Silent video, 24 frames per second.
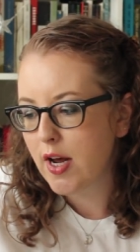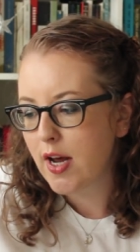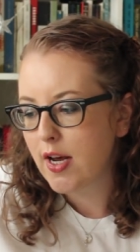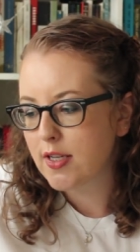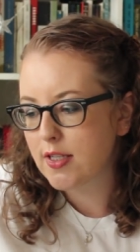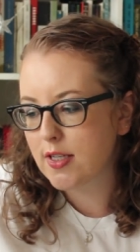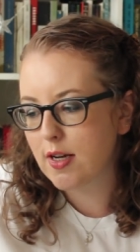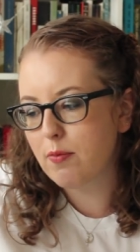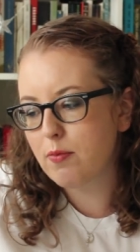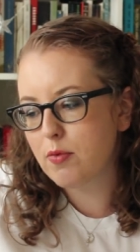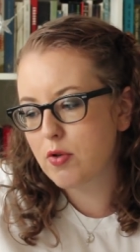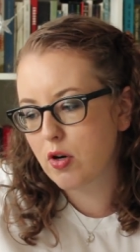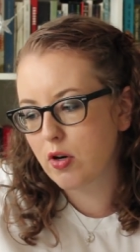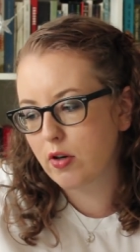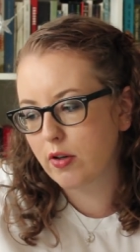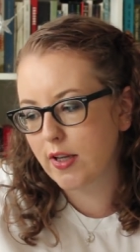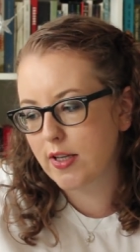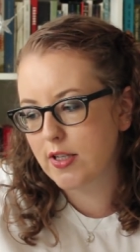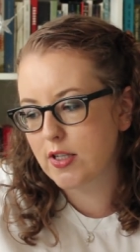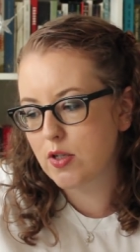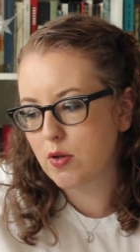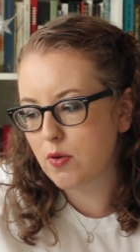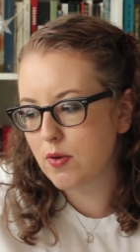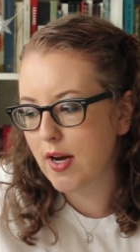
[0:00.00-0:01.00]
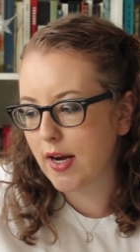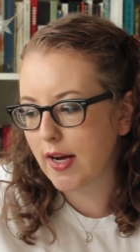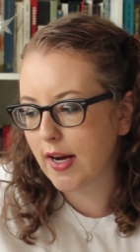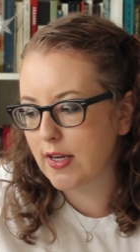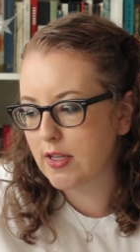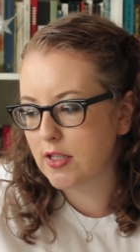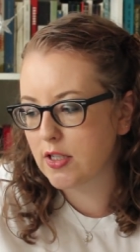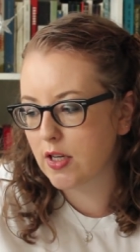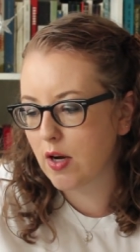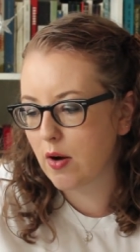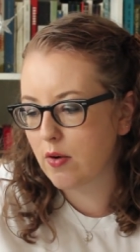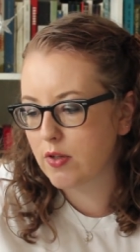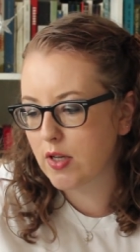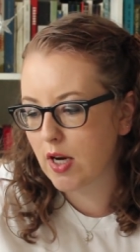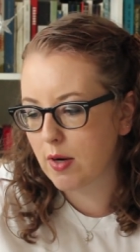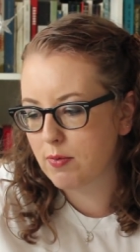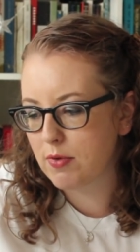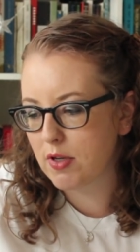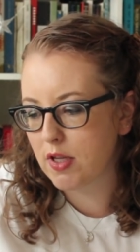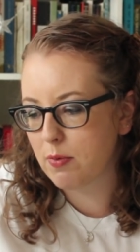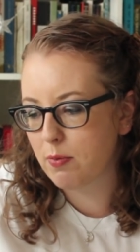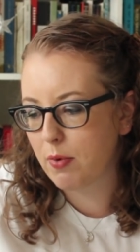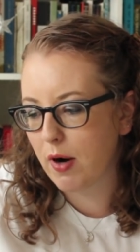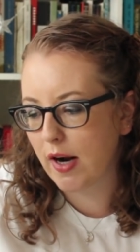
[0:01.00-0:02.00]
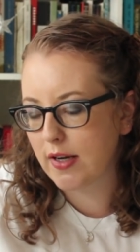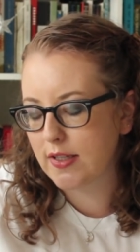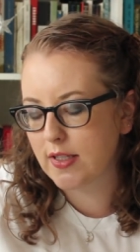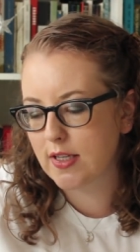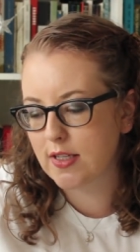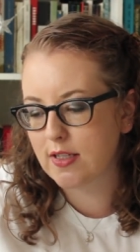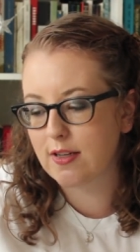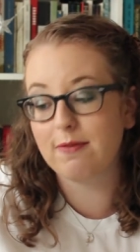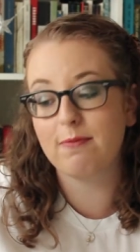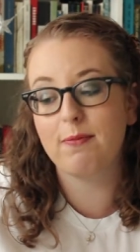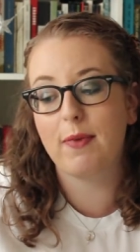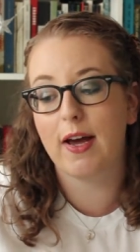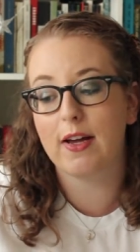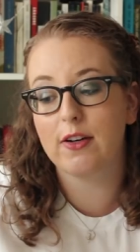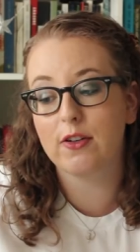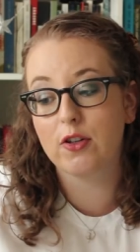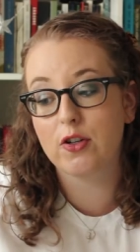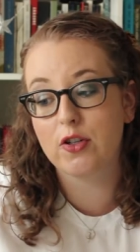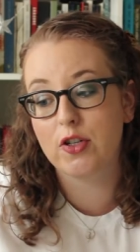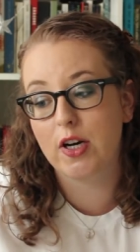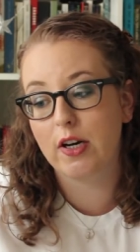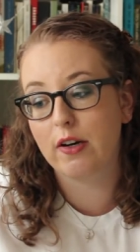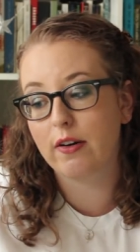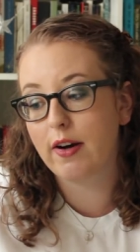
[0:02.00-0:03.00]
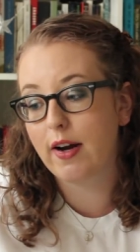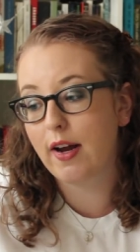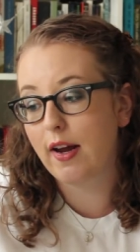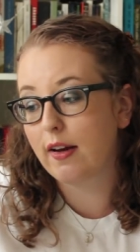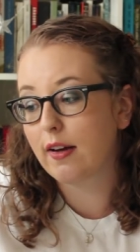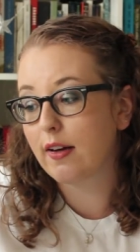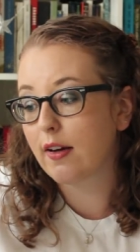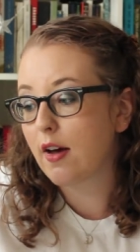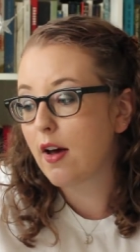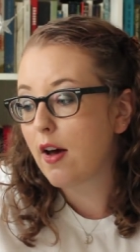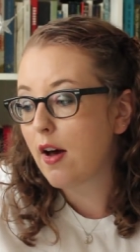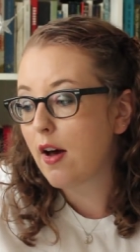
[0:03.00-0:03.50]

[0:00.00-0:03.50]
Some journalists two decades ago dubbed it the process of mandergerrying,